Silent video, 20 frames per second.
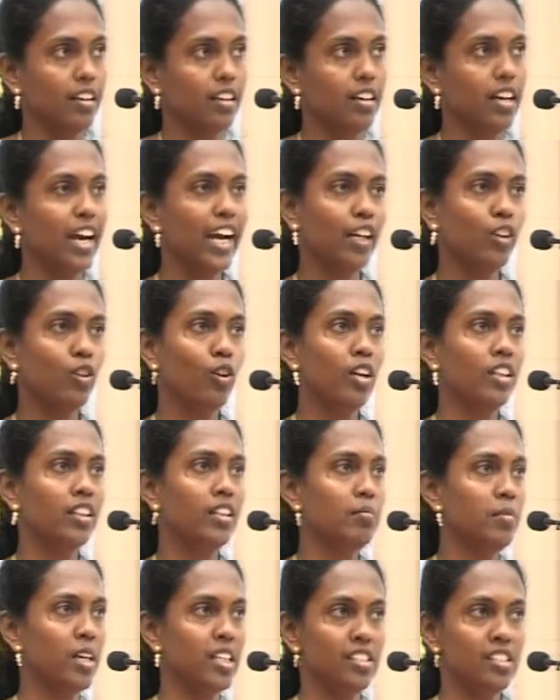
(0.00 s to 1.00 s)
I taught
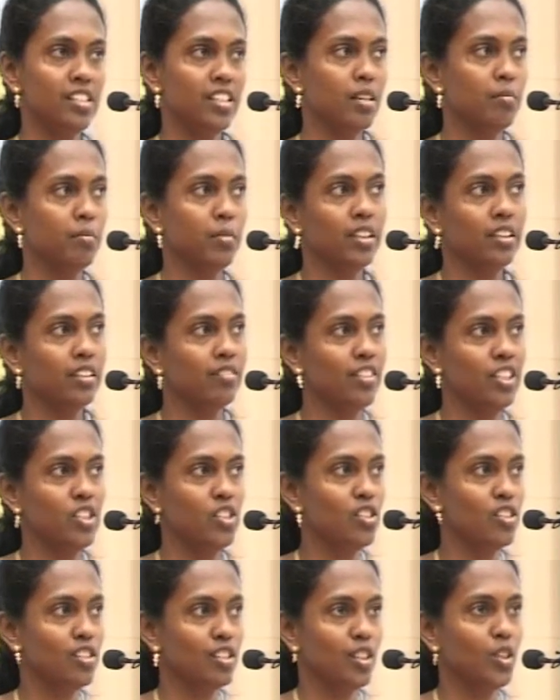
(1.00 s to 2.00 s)
them HTML, the
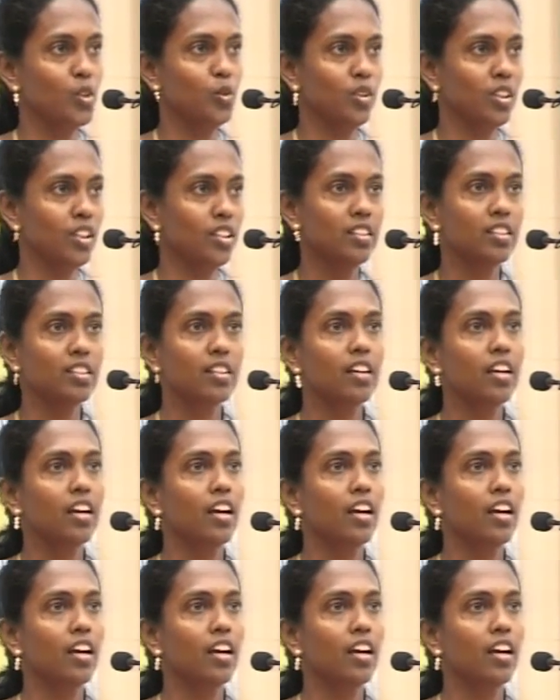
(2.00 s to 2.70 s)
first unit.